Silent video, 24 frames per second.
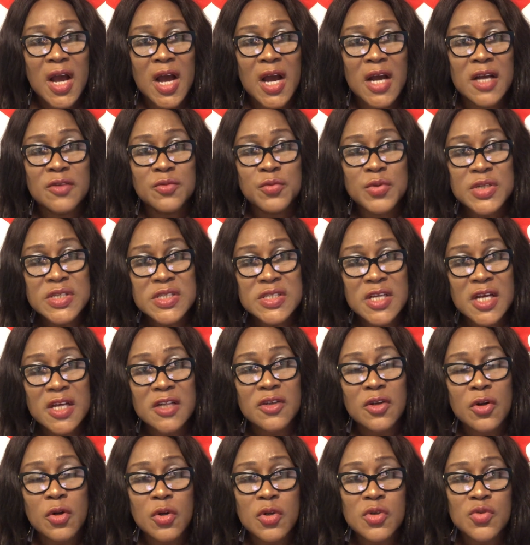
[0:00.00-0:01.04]
and we said
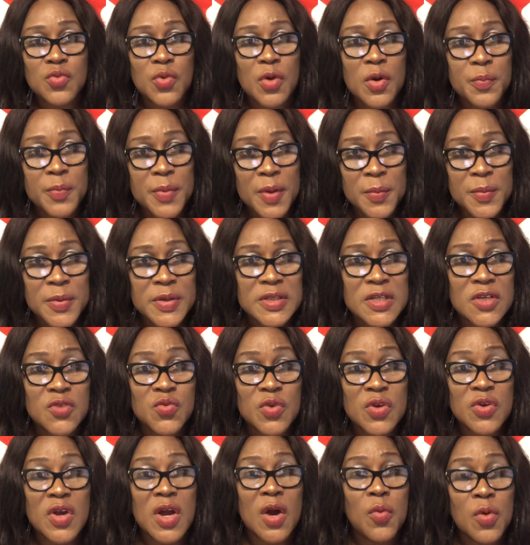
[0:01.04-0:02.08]
closed work permit is
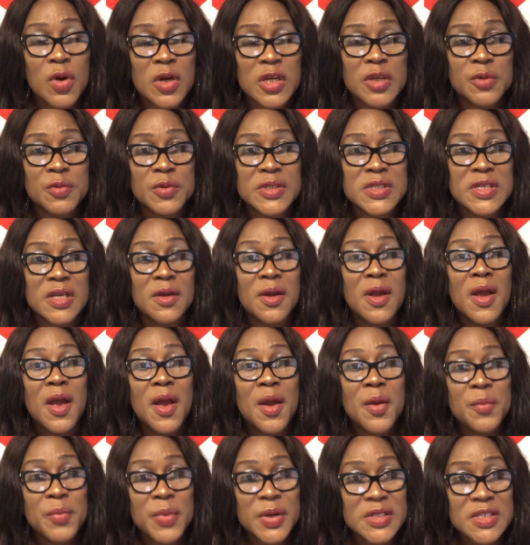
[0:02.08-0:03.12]
when you are working with
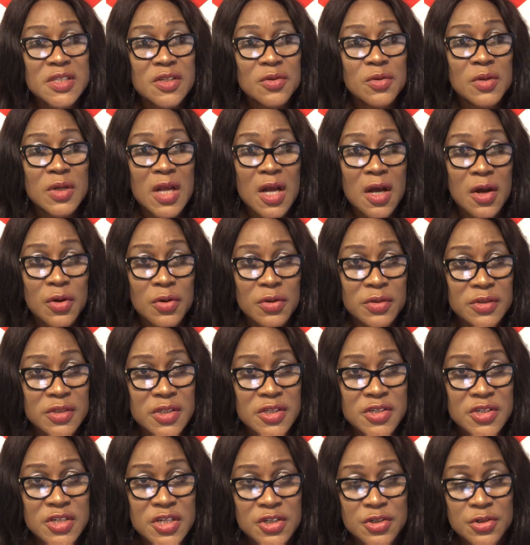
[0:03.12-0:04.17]
a particular
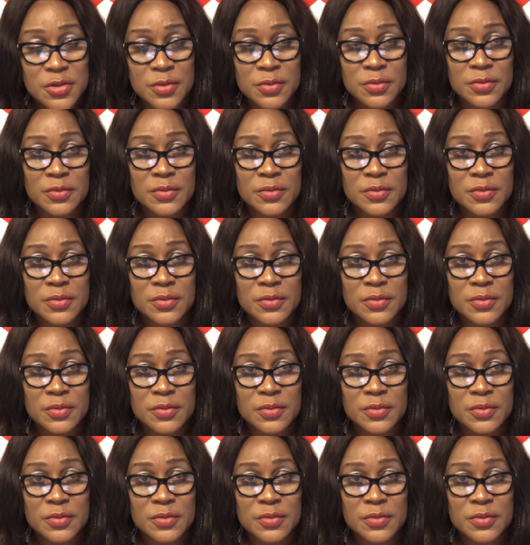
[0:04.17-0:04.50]
organization.